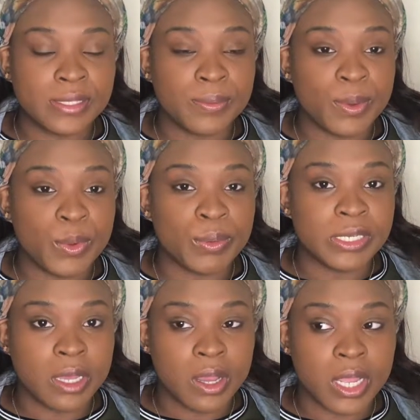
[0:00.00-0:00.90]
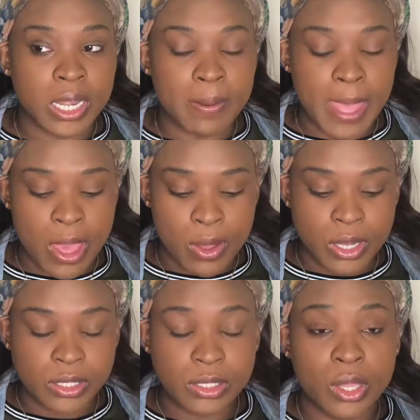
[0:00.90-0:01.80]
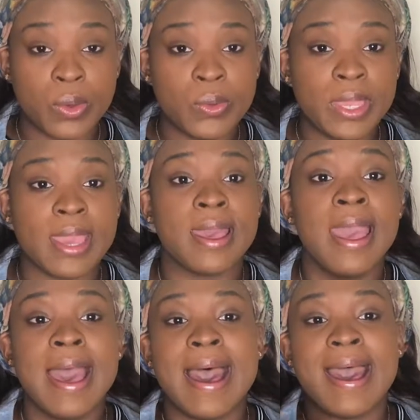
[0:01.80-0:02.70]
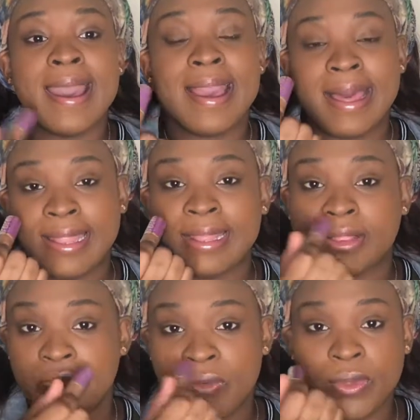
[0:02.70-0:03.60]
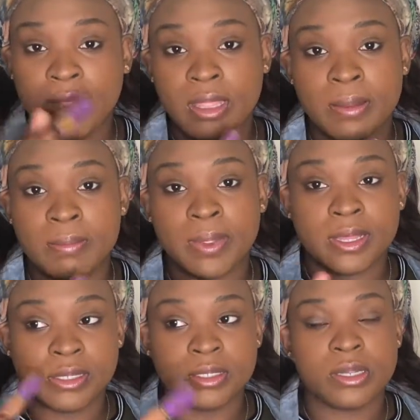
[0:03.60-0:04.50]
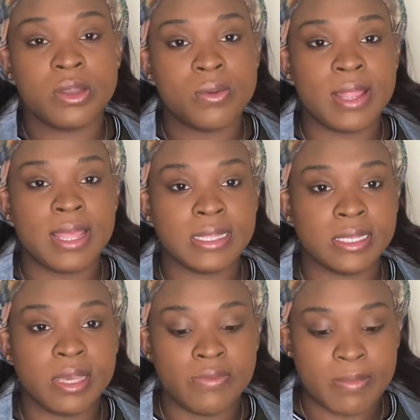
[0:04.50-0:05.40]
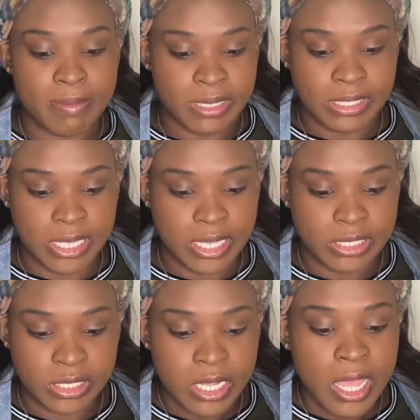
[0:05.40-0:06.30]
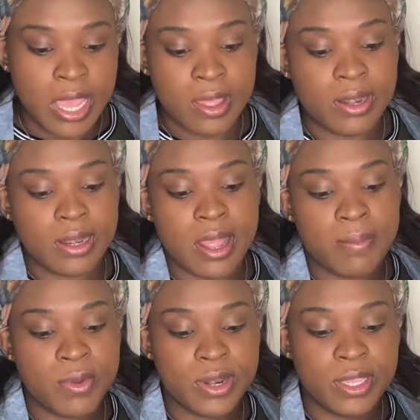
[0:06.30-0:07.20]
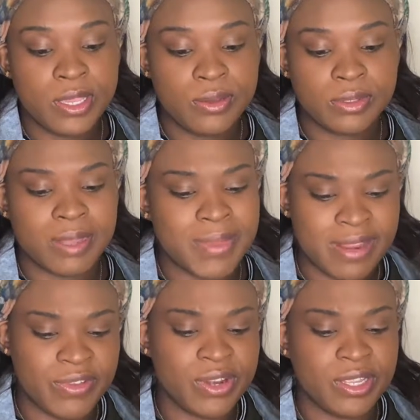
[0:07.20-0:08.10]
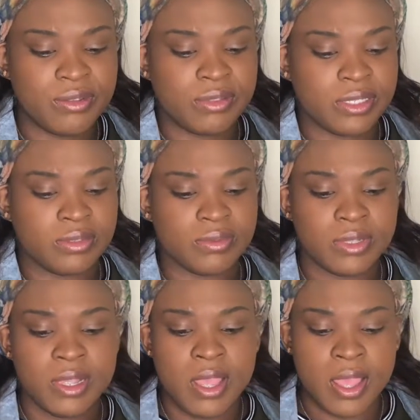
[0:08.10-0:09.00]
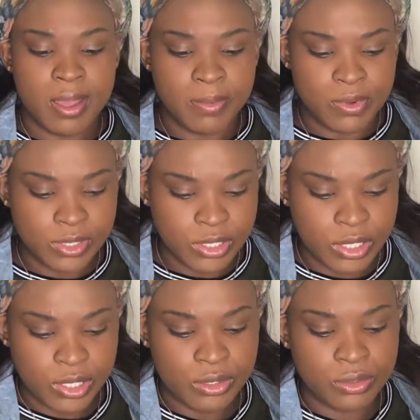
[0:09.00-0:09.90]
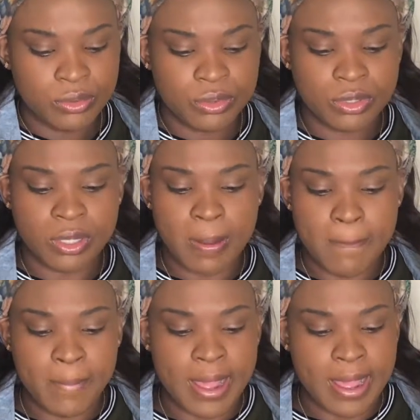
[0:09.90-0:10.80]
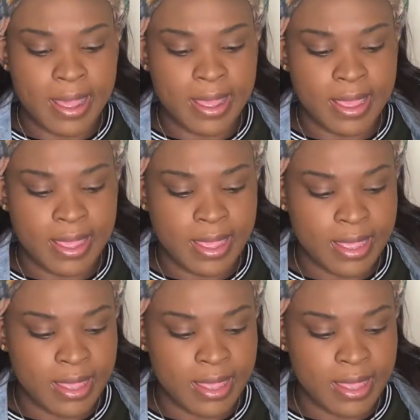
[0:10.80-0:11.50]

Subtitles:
to what we were talking about. So yeah, I highlight the full lip because, you know, I like to cover my mustache. And I'm not even gonna use this one. I'm going to use my